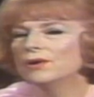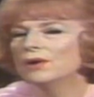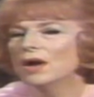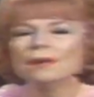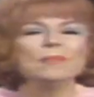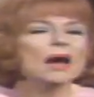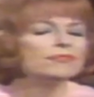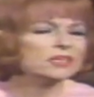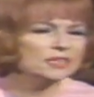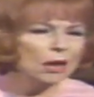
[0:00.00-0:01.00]
I
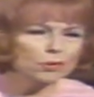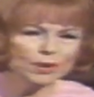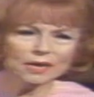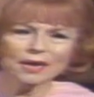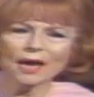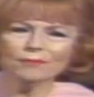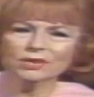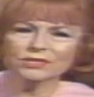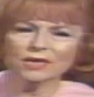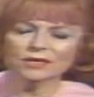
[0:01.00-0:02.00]
marveled at how quickly I
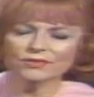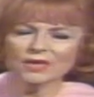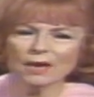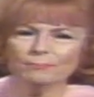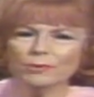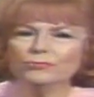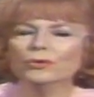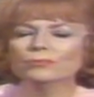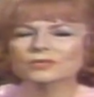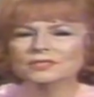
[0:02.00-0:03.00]
returned to the upper
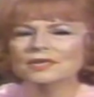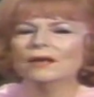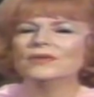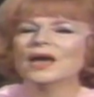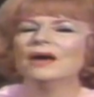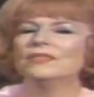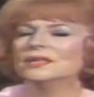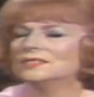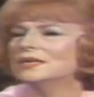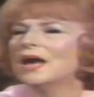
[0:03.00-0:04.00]
room to tell the
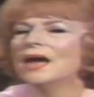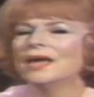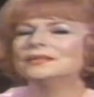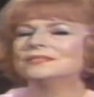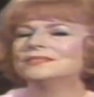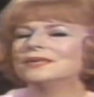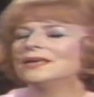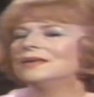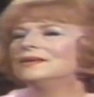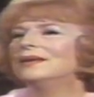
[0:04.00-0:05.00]
others that I had
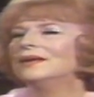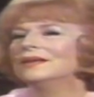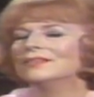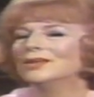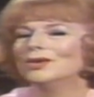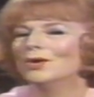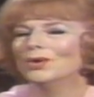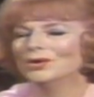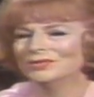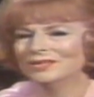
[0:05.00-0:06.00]
seen the
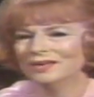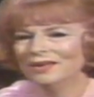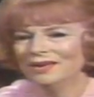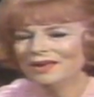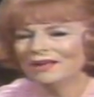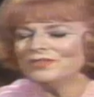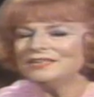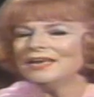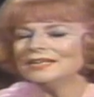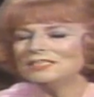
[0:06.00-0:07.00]
Lord, and that
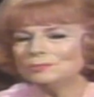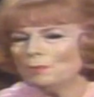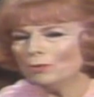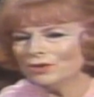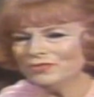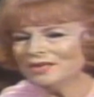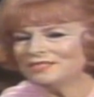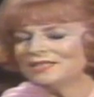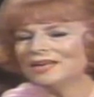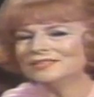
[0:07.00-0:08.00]
he had spoken
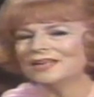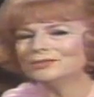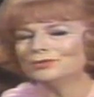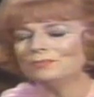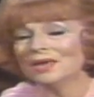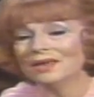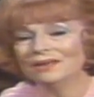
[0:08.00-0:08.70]
these things unto me.